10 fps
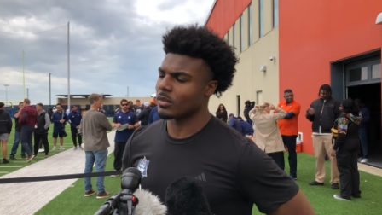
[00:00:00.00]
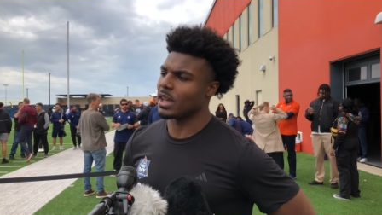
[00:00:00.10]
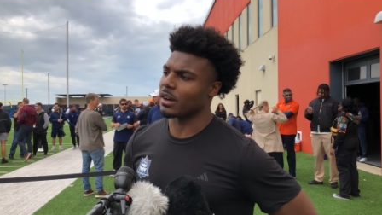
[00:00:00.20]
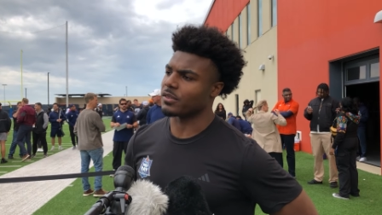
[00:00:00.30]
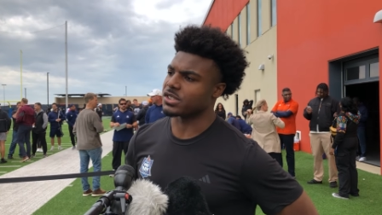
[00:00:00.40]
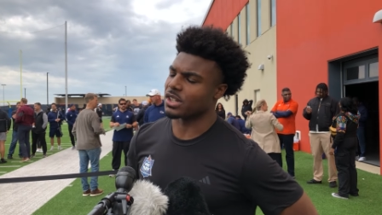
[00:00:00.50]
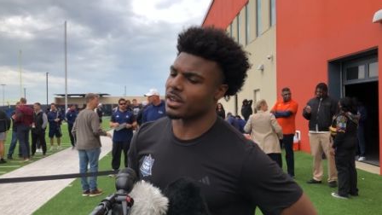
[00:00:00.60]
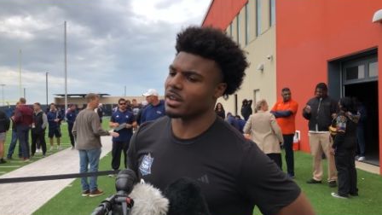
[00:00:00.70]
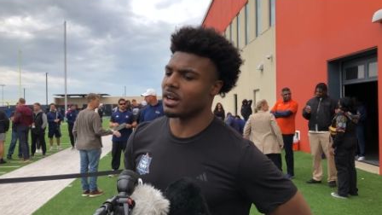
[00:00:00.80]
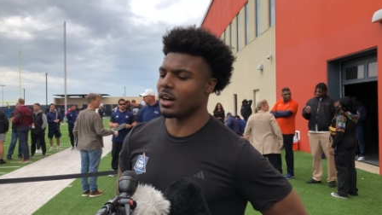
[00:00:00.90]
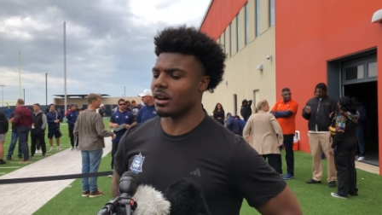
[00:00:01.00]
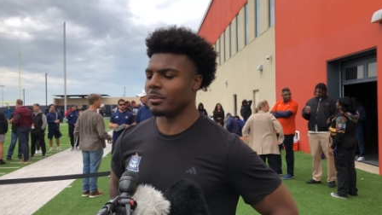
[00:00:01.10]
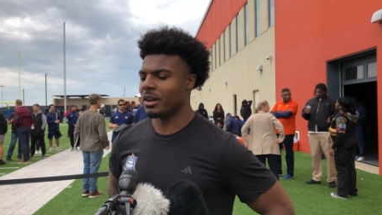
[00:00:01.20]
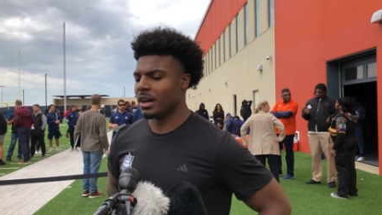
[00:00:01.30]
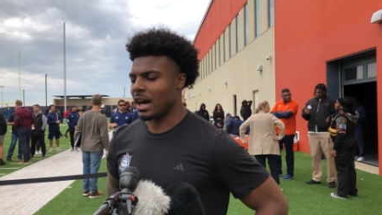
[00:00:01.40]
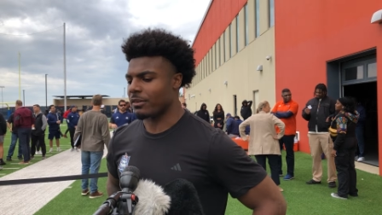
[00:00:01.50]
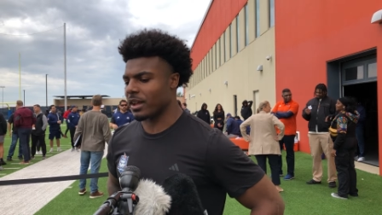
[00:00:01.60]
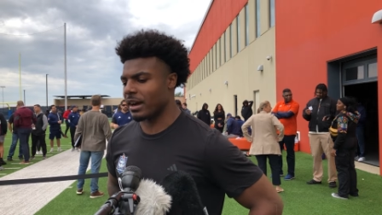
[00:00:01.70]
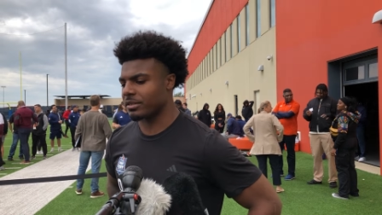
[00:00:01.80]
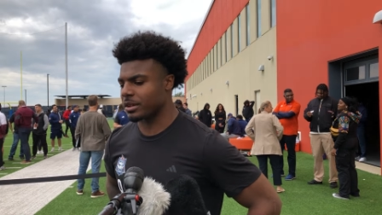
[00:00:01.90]
Yeah, for sure. I feel
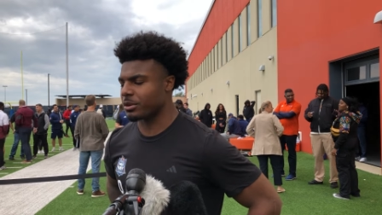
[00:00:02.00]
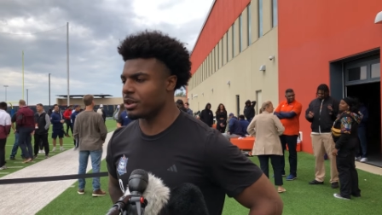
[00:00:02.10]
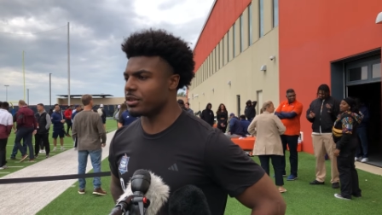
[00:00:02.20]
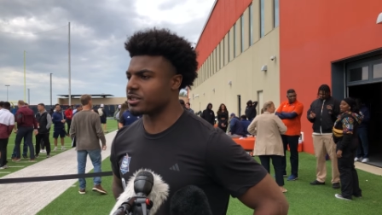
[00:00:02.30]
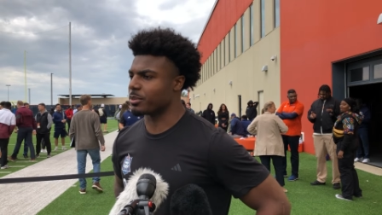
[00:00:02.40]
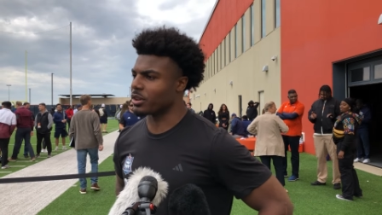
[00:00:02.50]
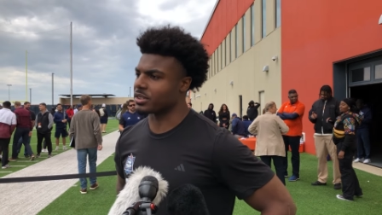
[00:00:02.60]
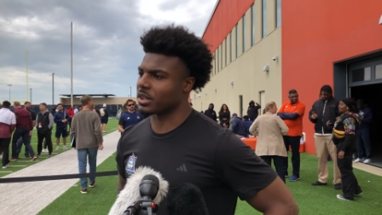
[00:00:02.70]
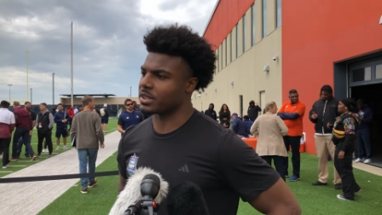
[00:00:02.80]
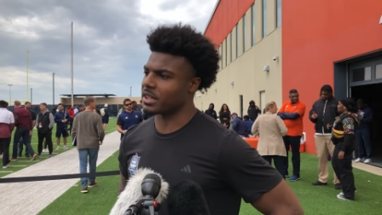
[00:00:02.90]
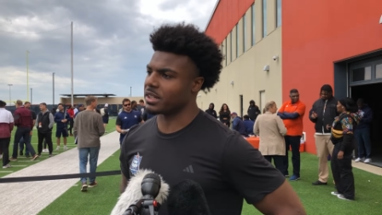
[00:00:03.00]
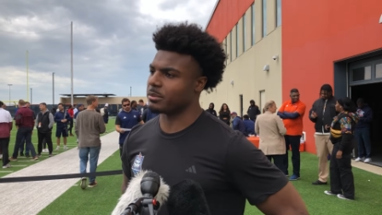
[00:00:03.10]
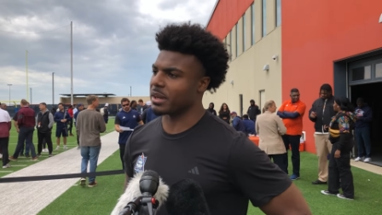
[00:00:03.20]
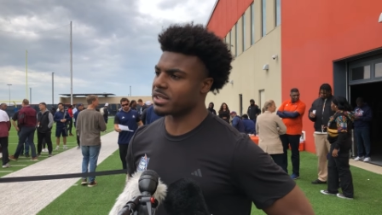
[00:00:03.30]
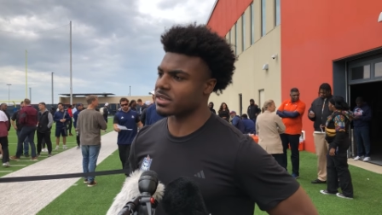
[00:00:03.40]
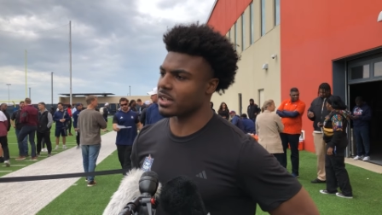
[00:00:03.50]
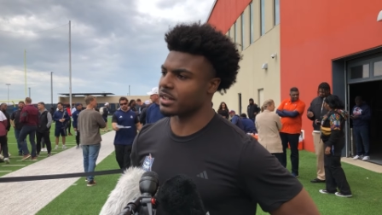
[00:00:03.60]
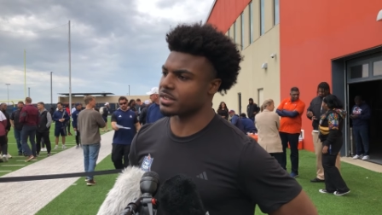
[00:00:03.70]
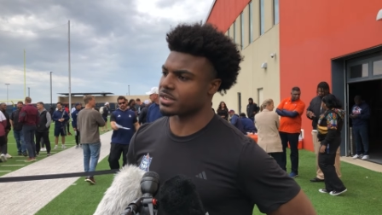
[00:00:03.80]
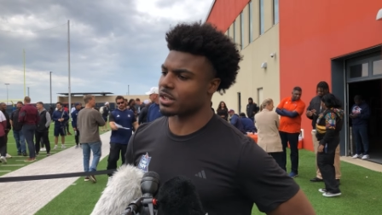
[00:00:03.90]
like everything we do in the sport is all technique-based
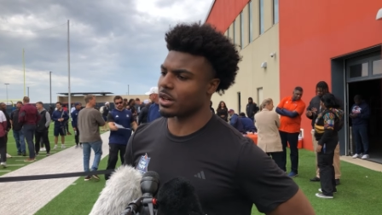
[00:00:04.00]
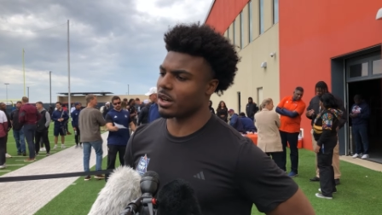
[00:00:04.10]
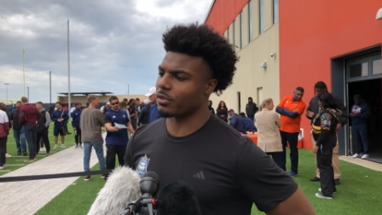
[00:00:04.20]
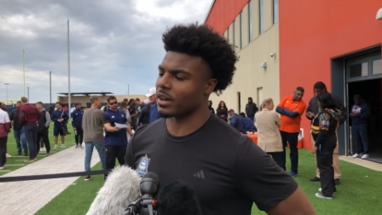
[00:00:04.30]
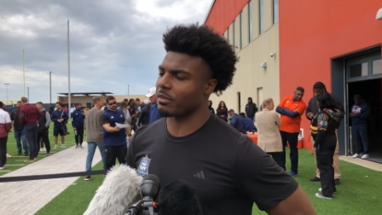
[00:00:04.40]
to start off with.